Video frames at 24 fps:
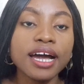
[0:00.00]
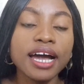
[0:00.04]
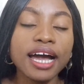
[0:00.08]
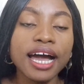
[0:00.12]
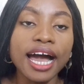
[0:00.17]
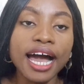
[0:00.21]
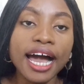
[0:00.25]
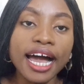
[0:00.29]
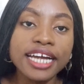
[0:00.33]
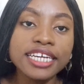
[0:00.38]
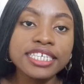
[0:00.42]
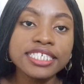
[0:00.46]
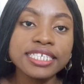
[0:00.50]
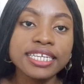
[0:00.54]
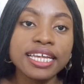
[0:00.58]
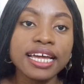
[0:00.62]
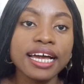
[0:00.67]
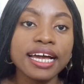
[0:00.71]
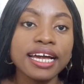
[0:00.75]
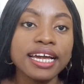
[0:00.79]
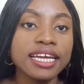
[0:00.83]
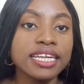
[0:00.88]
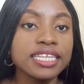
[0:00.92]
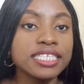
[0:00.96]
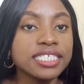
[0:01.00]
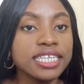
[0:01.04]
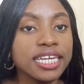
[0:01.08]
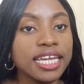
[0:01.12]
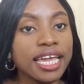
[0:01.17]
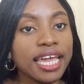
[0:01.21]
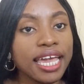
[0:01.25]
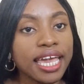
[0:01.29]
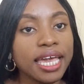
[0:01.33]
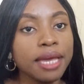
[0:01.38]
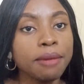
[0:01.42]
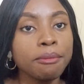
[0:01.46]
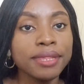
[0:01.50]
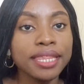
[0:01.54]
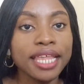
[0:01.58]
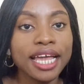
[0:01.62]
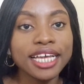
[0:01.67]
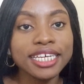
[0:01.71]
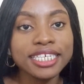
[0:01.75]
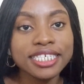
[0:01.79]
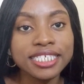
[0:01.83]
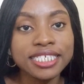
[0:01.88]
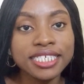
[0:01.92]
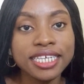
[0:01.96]
hashtag JM,
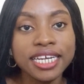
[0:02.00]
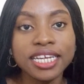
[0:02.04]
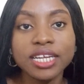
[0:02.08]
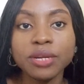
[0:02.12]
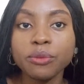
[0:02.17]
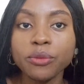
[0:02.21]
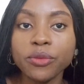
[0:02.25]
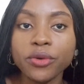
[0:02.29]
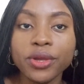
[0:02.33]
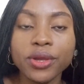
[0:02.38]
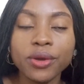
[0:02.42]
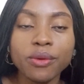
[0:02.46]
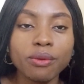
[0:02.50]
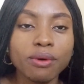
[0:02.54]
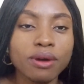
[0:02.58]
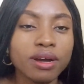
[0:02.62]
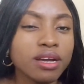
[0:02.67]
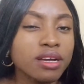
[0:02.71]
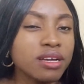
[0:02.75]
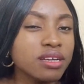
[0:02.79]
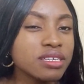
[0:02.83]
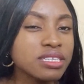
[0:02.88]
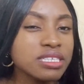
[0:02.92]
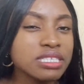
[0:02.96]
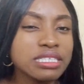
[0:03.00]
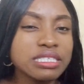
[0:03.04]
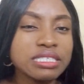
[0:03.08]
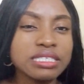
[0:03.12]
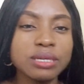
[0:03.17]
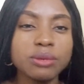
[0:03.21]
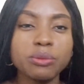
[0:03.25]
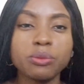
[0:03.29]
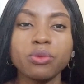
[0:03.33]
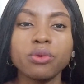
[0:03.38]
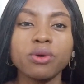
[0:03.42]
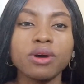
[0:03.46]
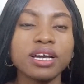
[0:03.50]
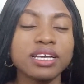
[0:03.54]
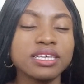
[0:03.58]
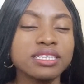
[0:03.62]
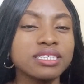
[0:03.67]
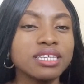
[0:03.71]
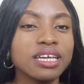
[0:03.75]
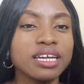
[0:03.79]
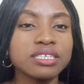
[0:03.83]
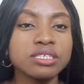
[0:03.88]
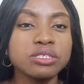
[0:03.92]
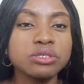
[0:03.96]
that's Jane Muyiwa. Simple as
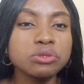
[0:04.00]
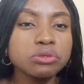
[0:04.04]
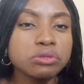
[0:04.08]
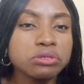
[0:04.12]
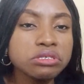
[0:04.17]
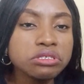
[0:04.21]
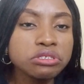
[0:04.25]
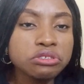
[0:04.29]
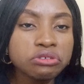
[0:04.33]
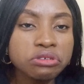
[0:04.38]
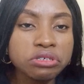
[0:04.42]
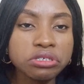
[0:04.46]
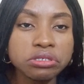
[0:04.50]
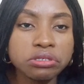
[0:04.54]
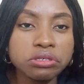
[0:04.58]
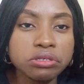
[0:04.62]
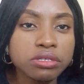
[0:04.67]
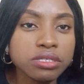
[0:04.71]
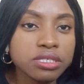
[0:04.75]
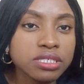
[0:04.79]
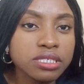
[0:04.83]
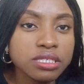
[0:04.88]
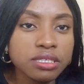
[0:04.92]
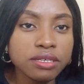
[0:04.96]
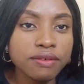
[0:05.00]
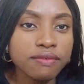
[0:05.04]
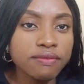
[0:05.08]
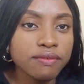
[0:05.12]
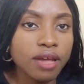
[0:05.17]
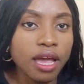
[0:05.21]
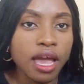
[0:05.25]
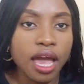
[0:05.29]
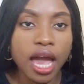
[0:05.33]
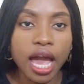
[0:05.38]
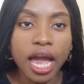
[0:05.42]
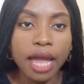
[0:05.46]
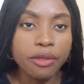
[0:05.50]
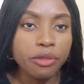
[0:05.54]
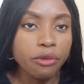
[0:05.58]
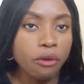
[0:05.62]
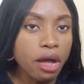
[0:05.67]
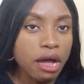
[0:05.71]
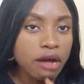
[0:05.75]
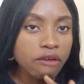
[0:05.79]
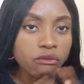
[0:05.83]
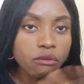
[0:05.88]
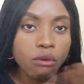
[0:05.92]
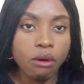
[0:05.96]
that. Don't stress yourself. Don't
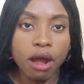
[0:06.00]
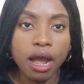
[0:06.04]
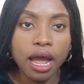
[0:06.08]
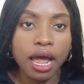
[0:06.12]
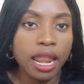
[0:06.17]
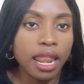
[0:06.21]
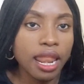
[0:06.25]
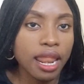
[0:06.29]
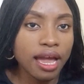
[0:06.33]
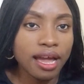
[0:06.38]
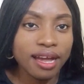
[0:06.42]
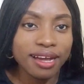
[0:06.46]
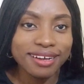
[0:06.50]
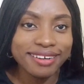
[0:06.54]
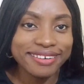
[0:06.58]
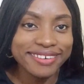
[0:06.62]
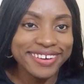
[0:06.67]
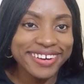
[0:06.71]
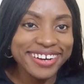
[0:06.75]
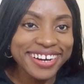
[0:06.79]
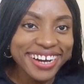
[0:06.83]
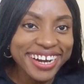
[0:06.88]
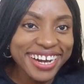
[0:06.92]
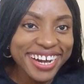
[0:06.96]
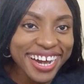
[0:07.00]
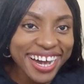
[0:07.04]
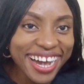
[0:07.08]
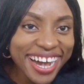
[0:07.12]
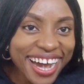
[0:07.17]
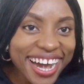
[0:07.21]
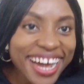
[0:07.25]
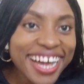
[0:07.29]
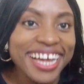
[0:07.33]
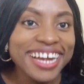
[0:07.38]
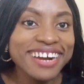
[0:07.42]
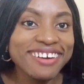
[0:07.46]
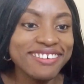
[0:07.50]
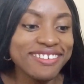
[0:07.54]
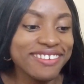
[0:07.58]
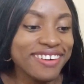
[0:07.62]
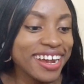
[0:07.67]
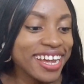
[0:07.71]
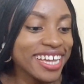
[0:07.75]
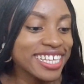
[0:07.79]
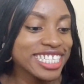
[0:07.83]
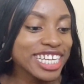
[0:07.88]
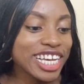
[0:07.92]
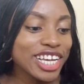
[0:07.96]
have wahala.
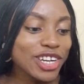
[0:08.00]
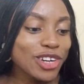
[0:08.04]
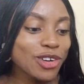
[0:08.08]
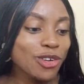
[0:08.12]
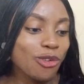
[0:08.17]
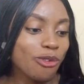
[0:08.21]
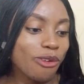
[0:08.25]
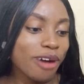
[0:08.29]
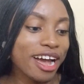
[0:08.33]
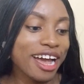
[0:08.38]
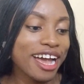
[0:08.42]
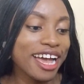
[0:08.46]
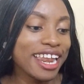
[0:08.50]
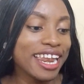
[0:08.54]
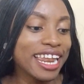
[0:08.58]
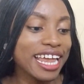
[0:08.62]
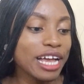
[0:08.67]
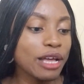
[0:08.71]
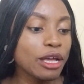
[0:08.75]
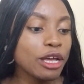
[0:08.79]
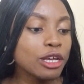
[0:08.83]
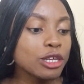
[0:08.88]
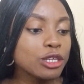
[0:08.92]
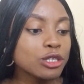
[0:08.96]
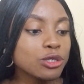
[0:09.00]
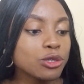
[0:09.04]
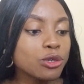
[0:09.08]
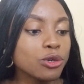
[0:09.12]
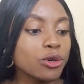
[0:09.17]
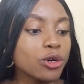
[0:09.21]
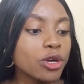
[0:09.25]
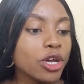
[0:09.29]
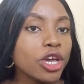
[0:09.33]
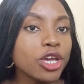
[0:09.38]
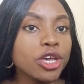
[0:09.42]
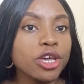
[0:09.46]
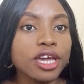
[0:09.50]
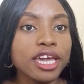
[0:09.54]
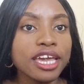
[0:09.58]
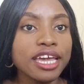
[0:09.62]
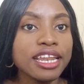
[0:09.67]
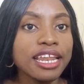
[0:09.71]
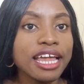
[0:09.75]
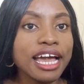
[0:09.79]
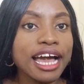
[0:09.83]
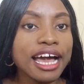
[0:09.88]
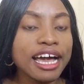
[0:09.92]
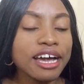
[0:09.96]
Right? No wahala. So you can
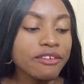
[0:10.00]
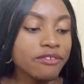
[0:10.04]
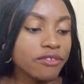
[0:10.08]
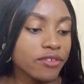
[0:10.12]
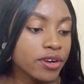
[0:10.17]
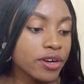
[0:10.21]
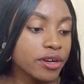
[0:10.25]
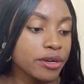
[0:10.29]
have